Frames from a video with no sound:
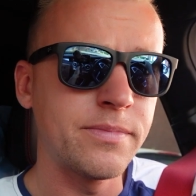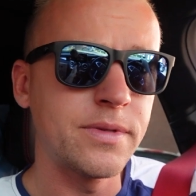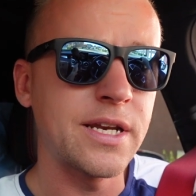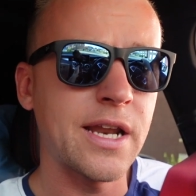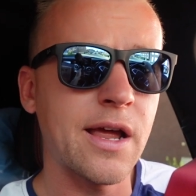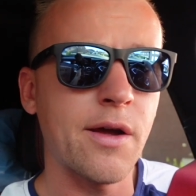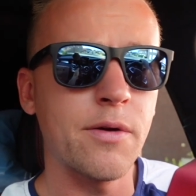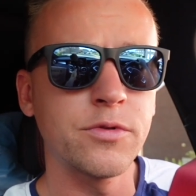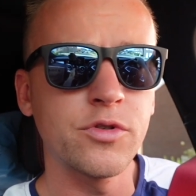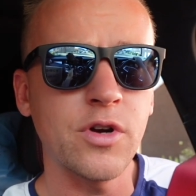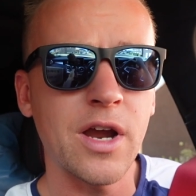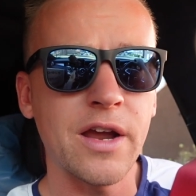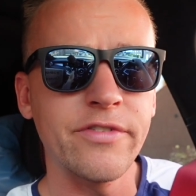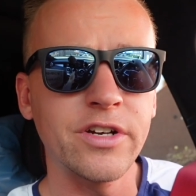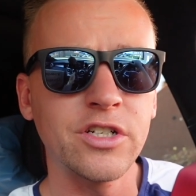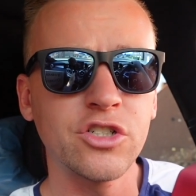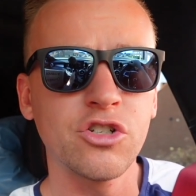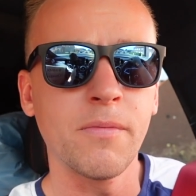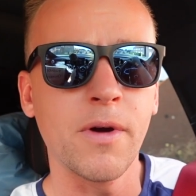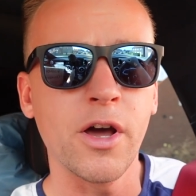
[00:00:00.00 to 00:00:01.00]
And now I'm
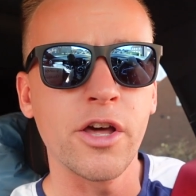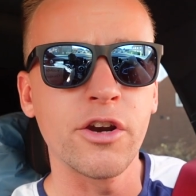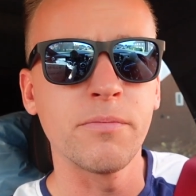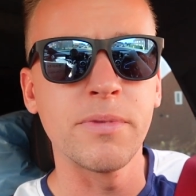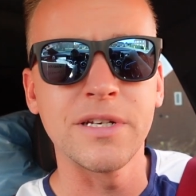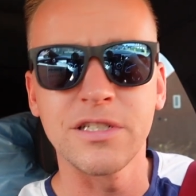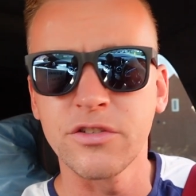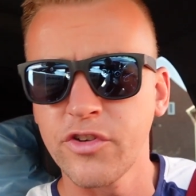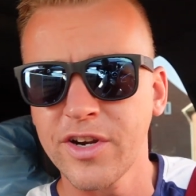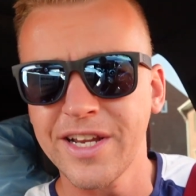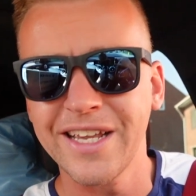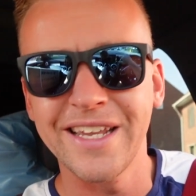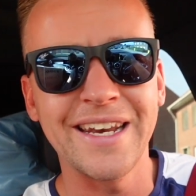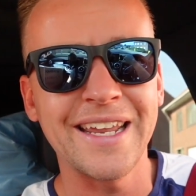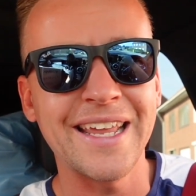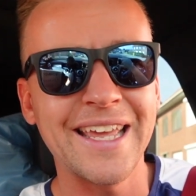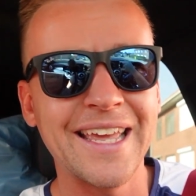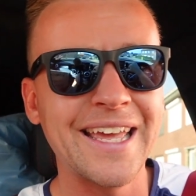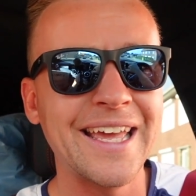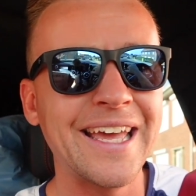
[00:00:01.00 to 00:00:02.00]
driving to my other best friend
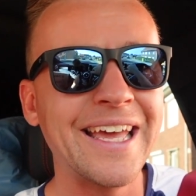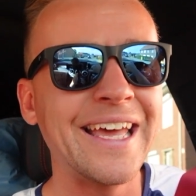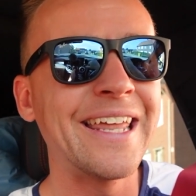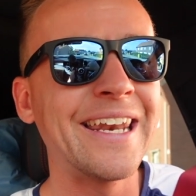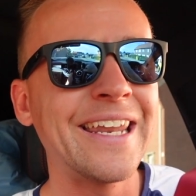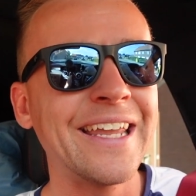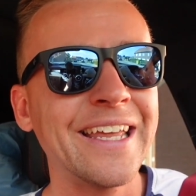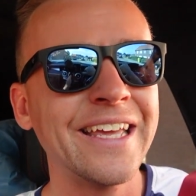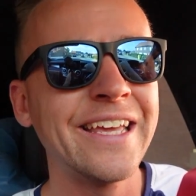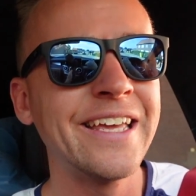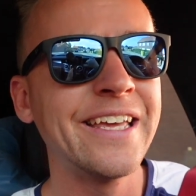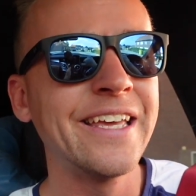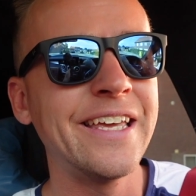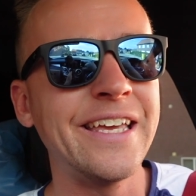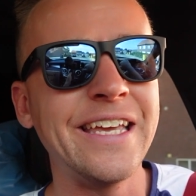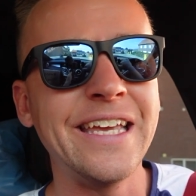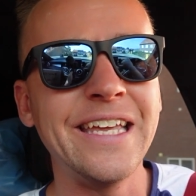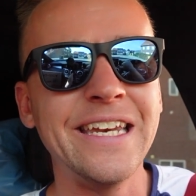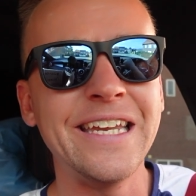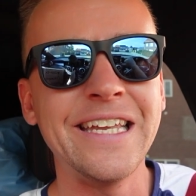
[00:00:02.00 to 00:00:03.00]
and
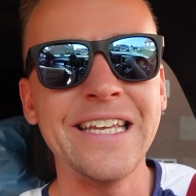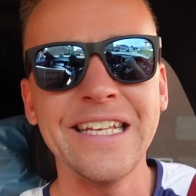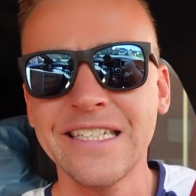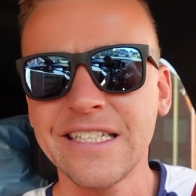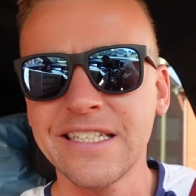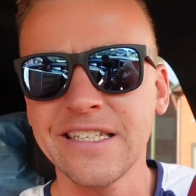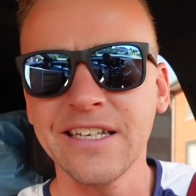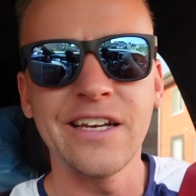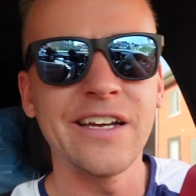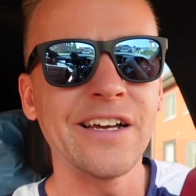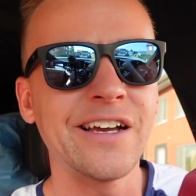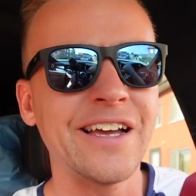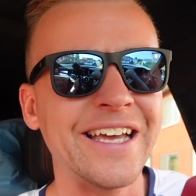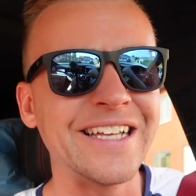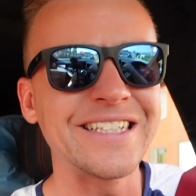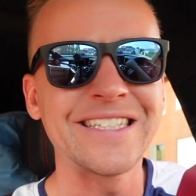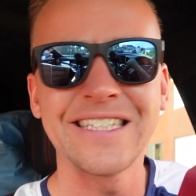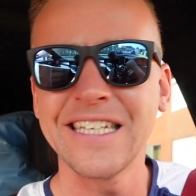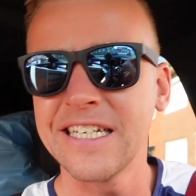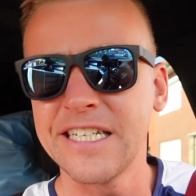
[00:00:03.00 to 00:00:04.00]
he needs a
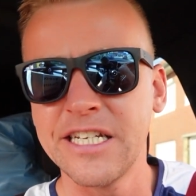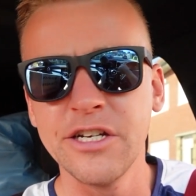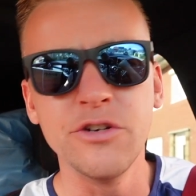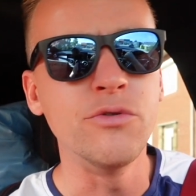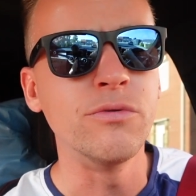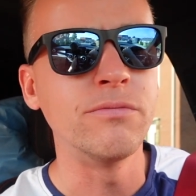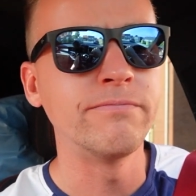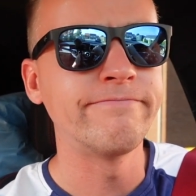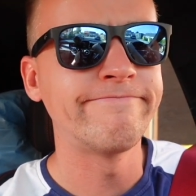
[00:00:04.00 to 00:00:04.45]
headset too.